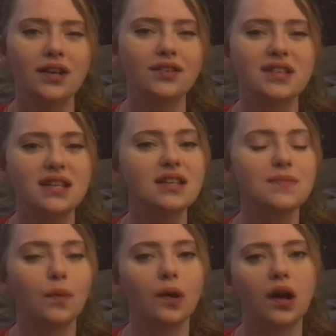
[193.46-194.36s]
You see this
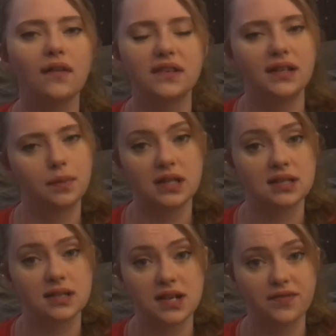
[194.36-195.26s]
more often at
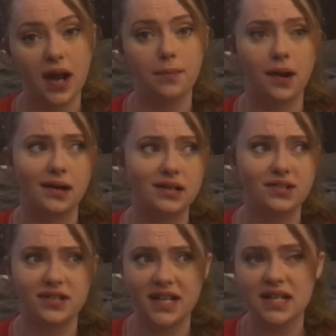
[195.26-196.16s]
places like frat
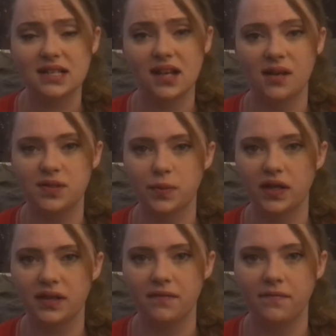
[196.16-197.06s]
parties or dance clubs
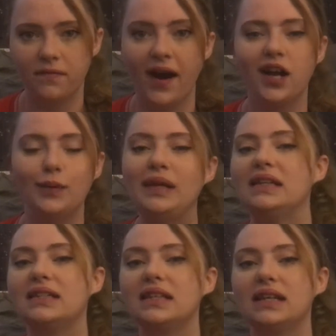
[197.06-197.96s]
where the
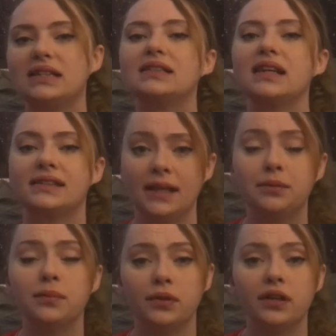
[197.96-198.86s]
environment is
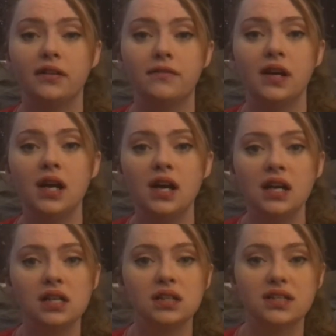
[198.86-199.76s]
acceptable of
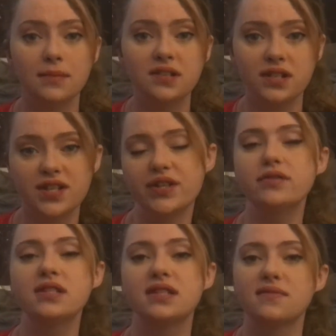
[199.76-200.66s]
substance
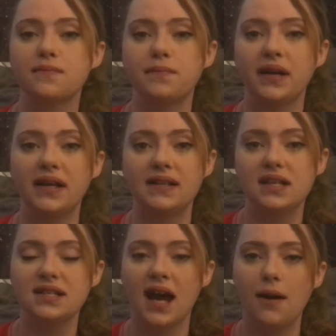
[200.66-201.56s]
use, but it
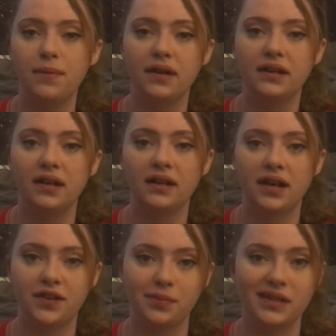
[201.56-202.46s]
does happen in
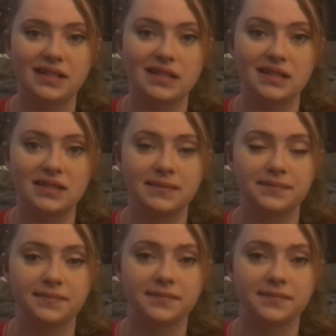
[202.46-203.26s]
other places.